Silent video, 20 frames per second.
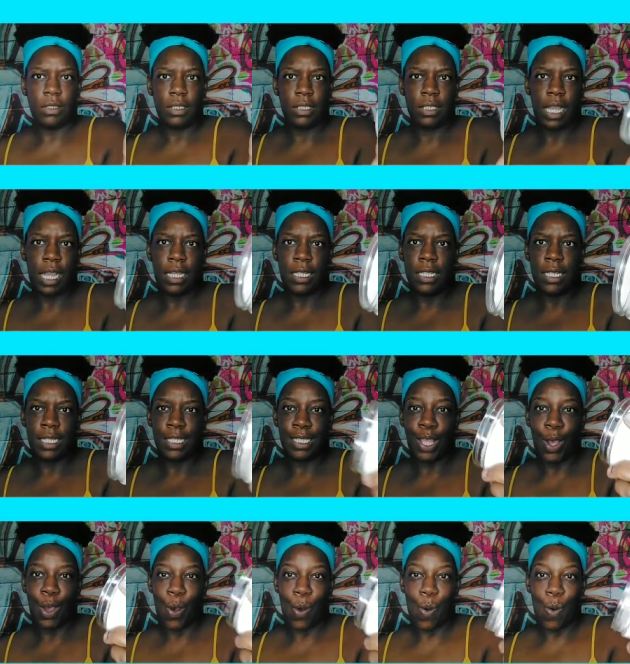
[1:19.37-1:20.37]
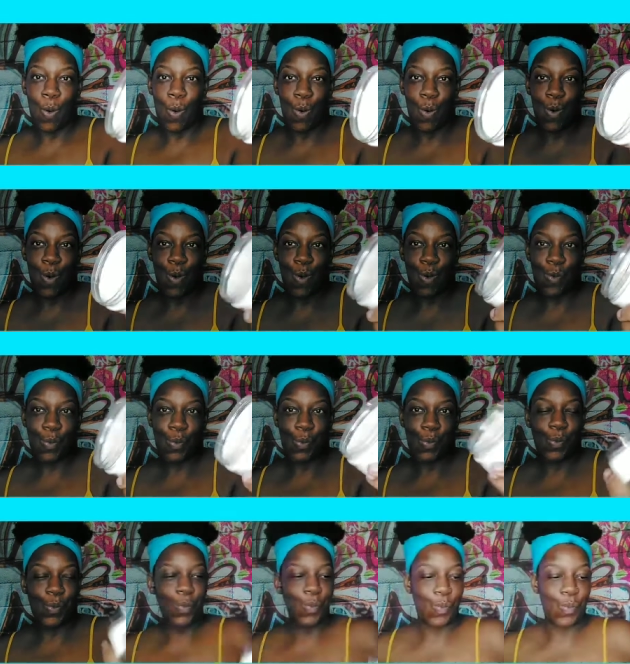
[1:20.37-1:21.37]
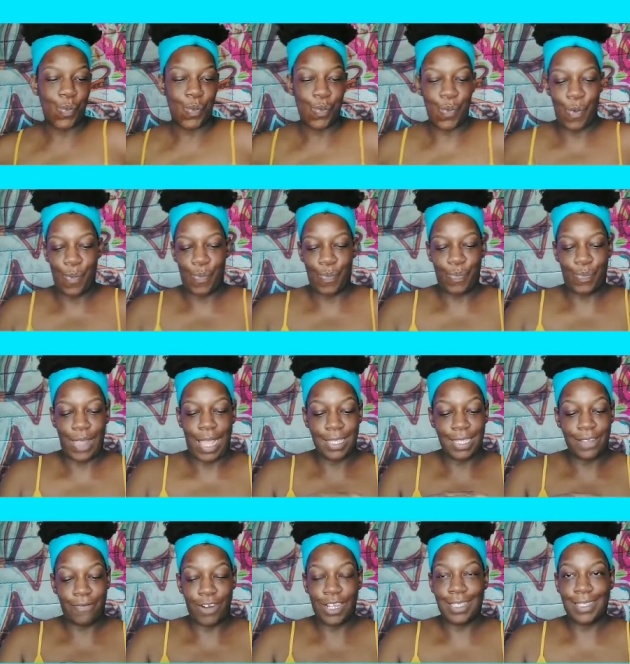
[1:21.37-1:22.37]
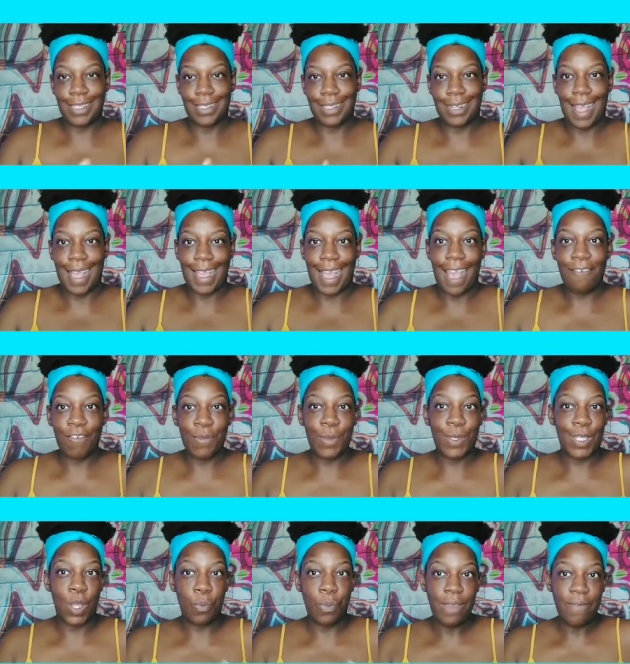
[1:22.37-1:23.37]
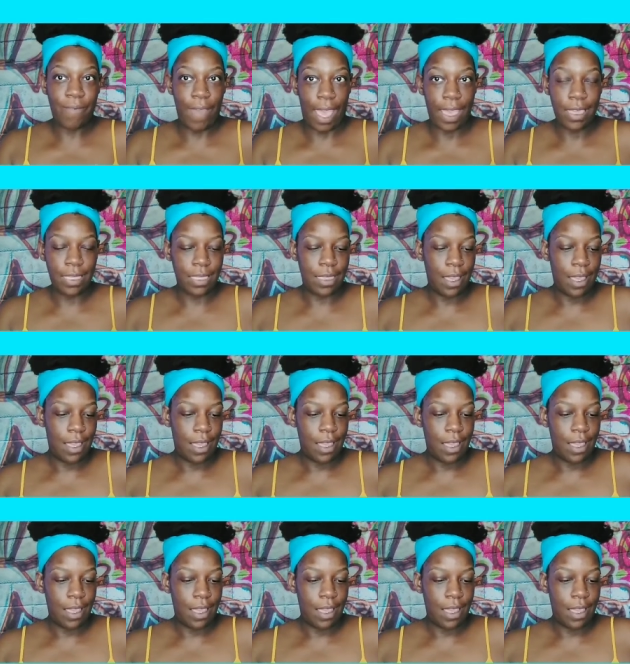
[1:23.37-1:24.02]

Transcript: see how it looks so that's the first thing that I got from Soapy Faith.